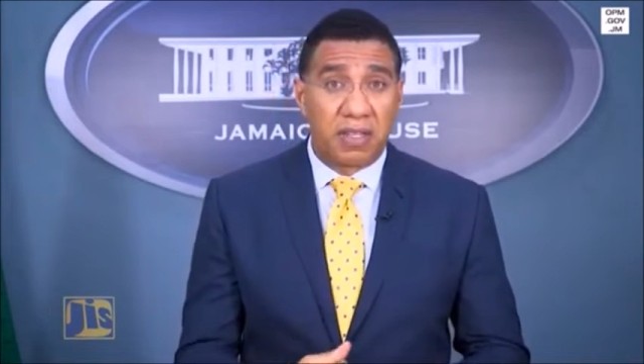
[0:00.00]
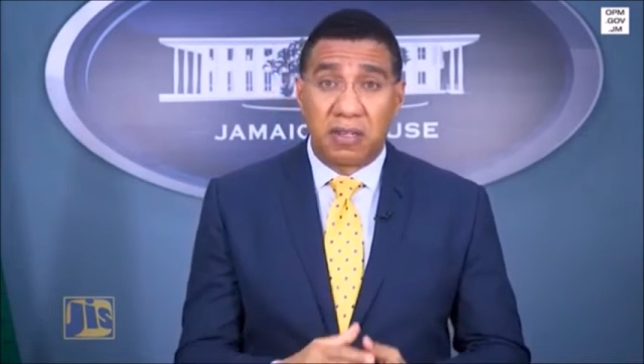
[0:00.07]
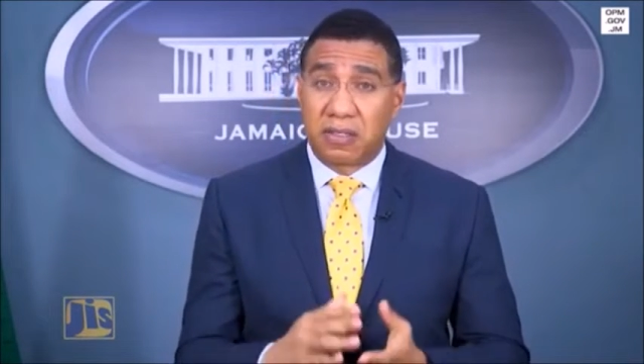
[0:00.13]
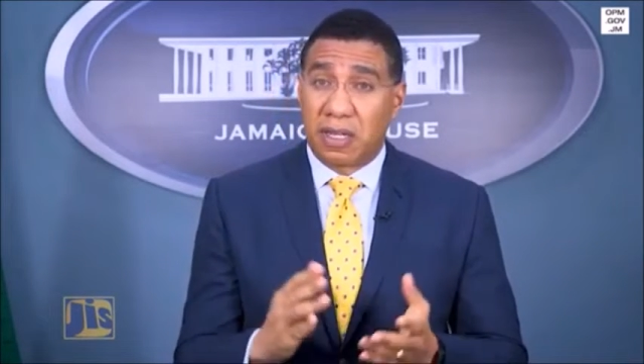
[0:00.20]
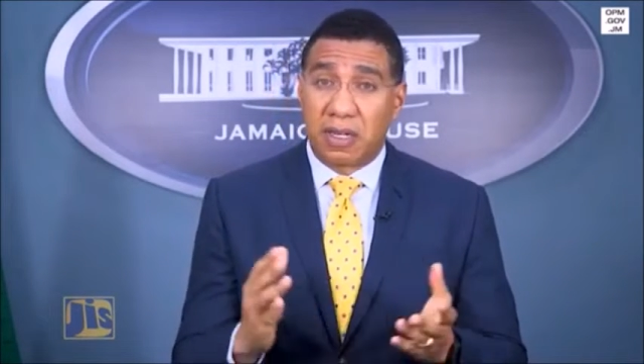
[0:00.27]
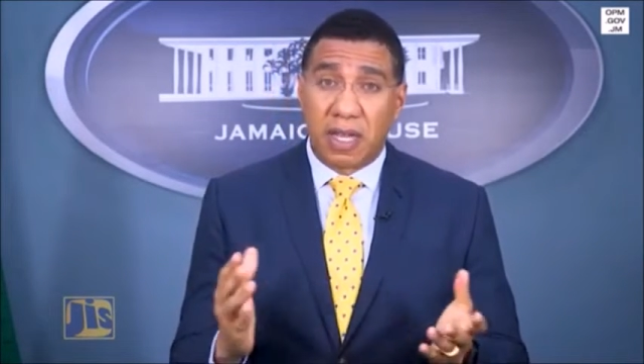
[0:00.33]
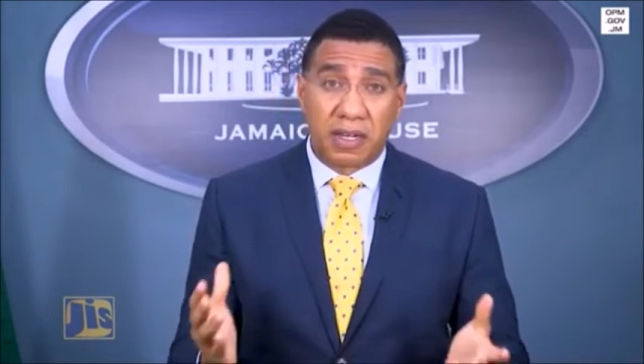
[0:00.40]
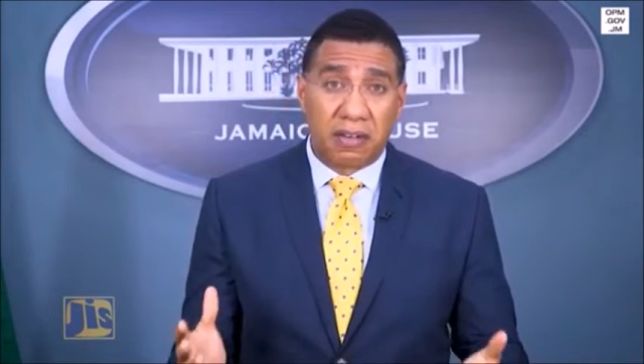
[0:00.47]
and
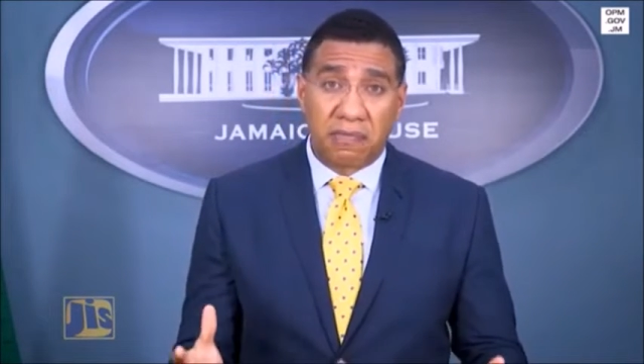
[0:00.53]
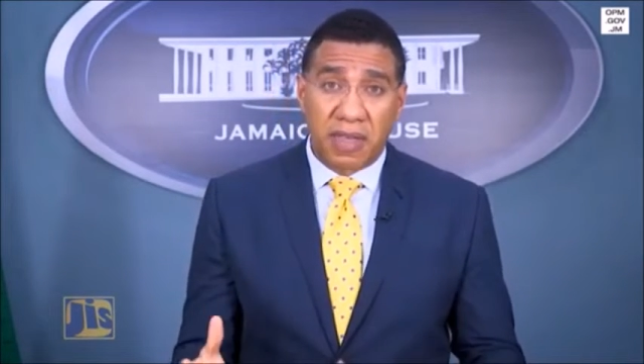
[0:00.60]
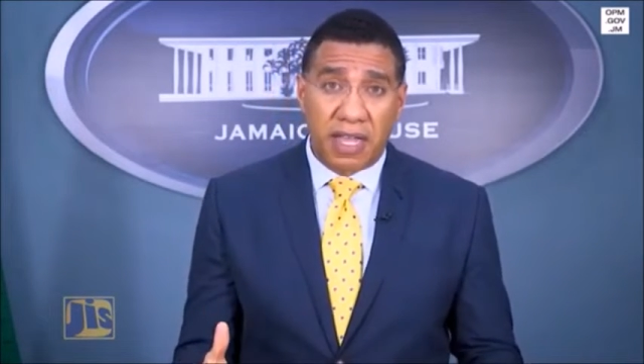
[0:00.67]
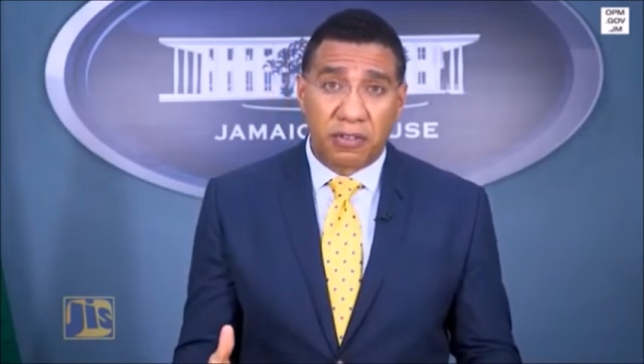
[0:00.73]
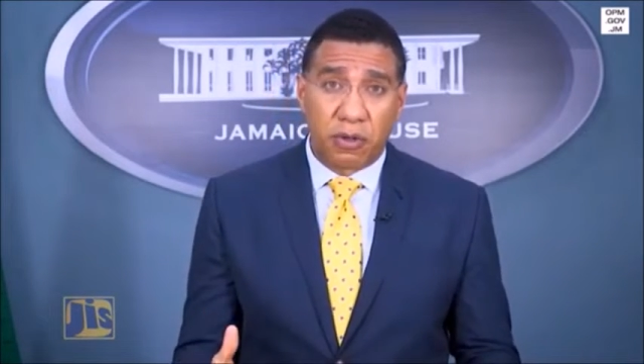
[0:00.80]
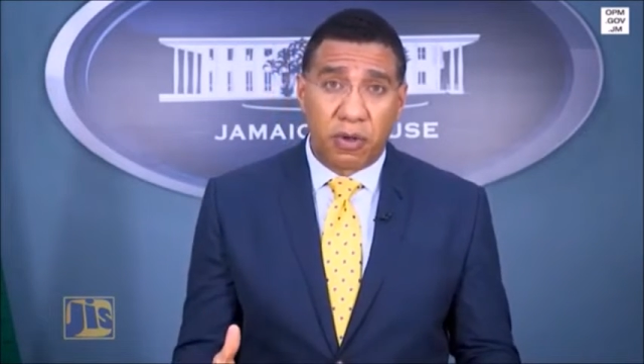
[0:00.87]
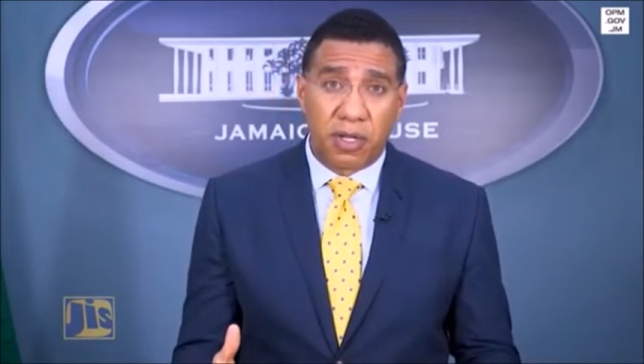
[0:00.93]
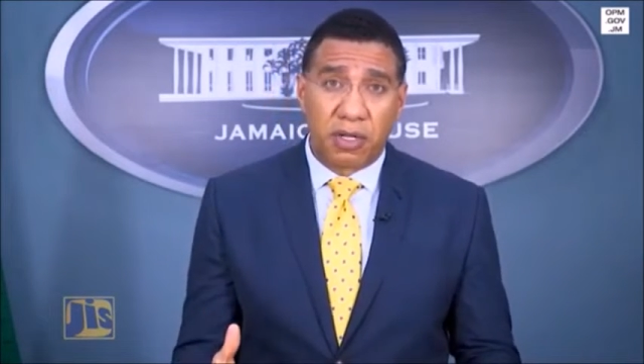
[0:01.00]

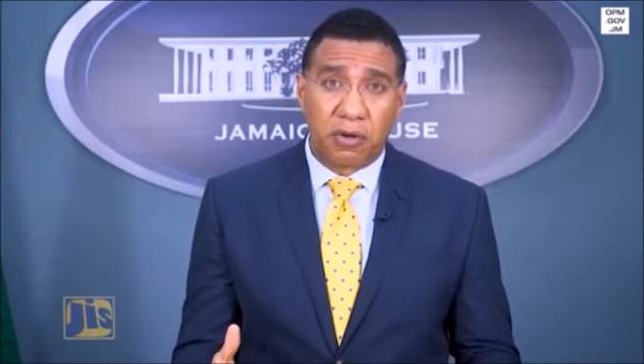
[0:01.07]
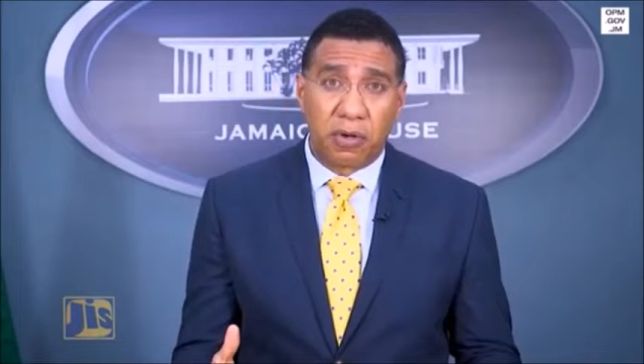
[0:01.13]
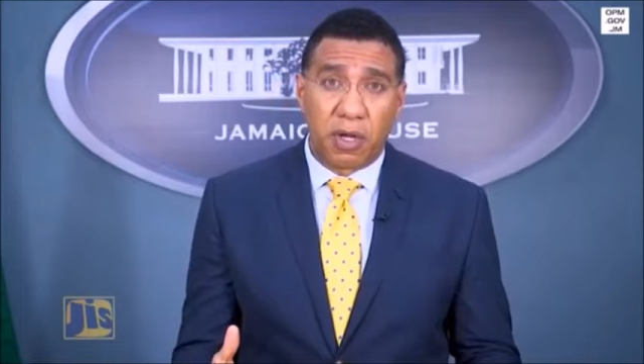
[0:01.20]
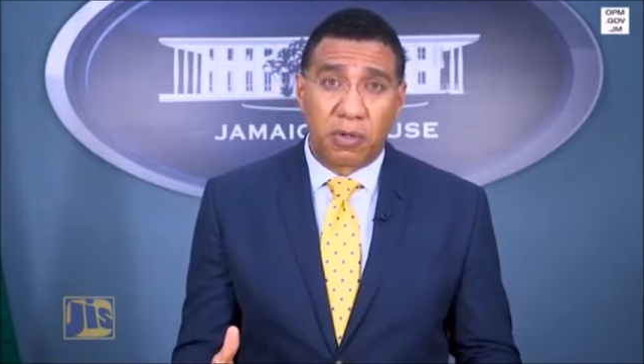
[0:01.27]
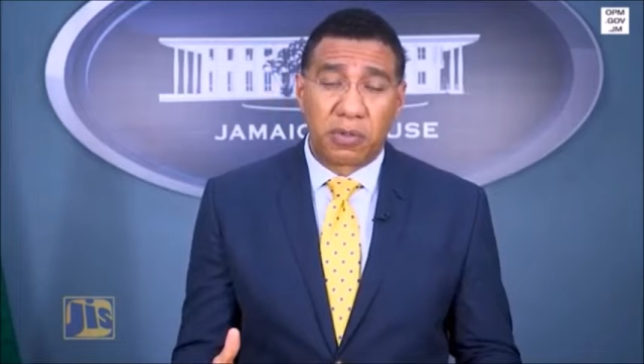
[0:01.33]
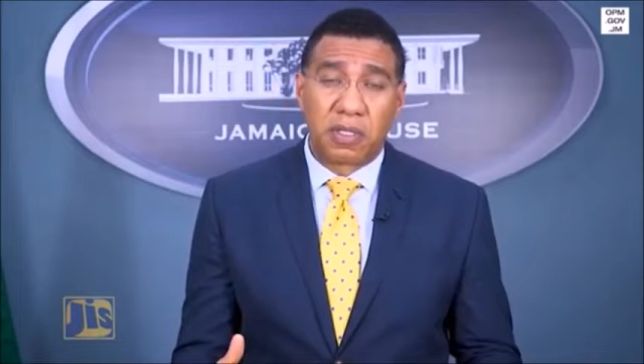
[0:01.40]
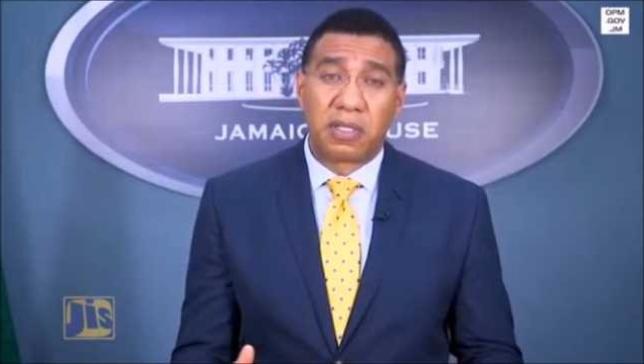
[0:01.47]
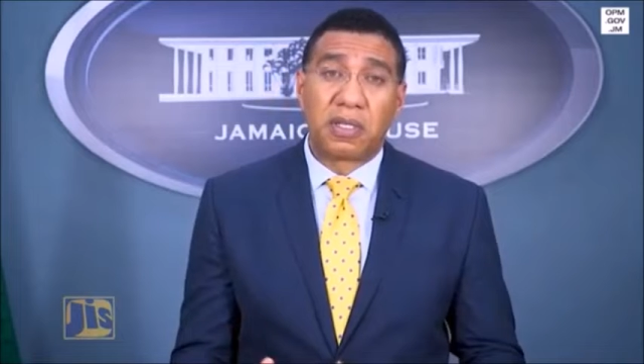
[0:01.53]
stretched
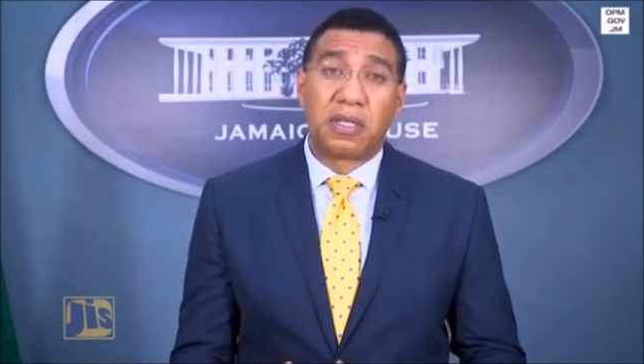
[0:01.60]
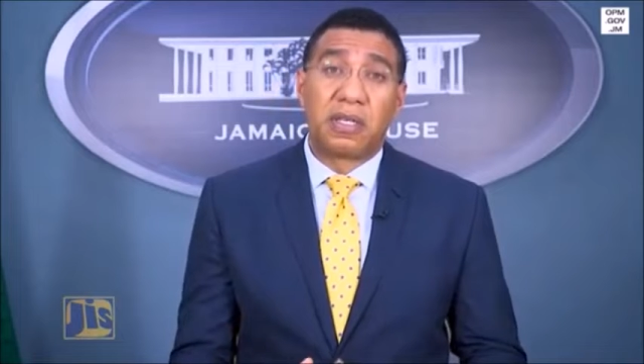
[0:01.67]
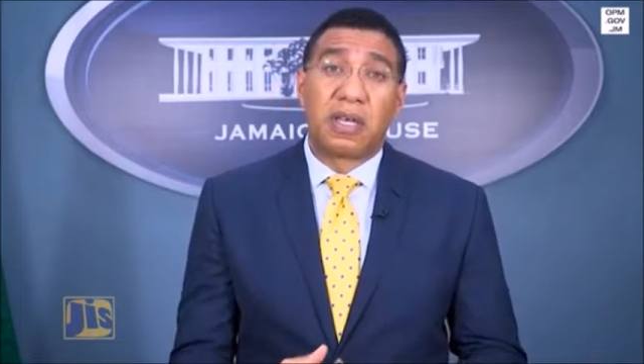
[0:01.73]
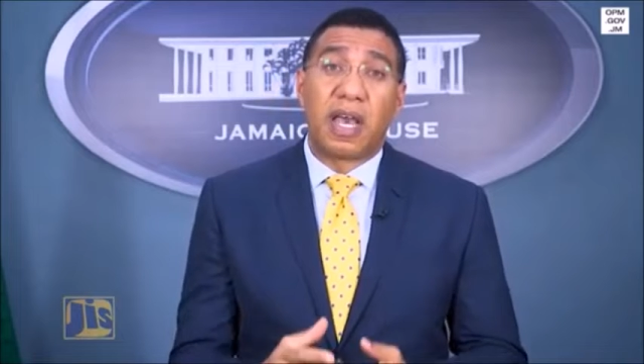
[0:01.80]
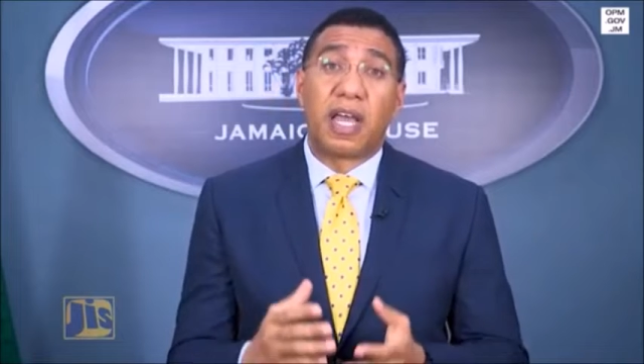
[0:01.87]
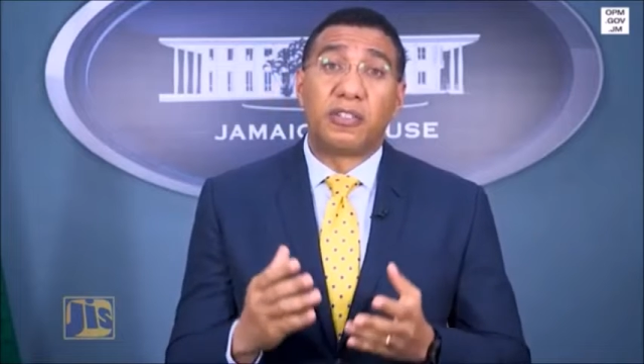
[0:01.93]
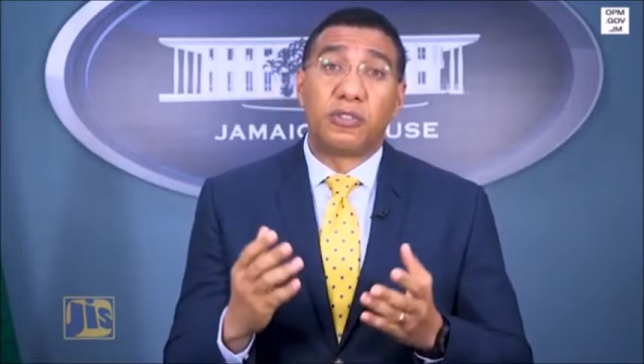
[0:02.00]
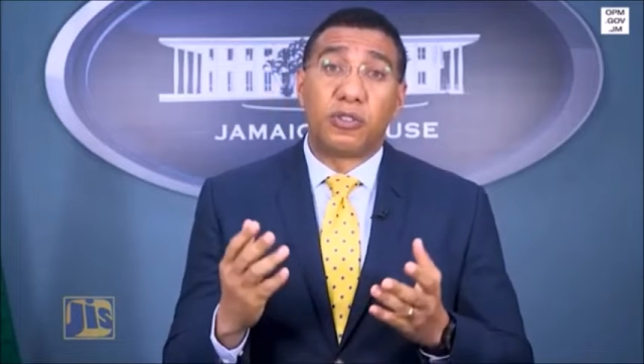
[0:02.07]
nerves
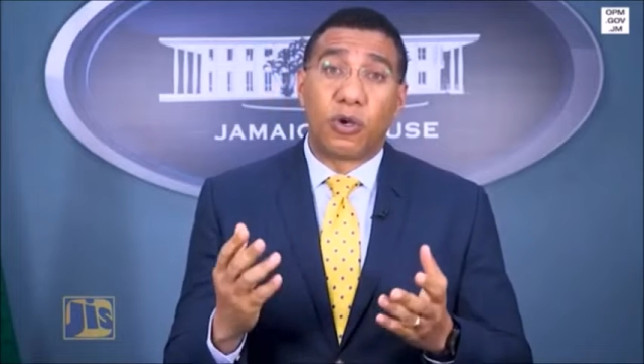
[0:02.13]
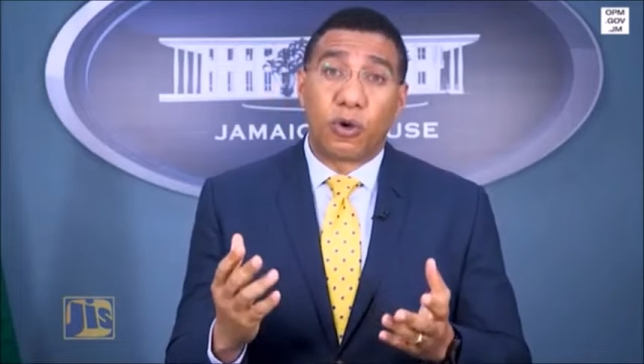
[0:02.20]
of the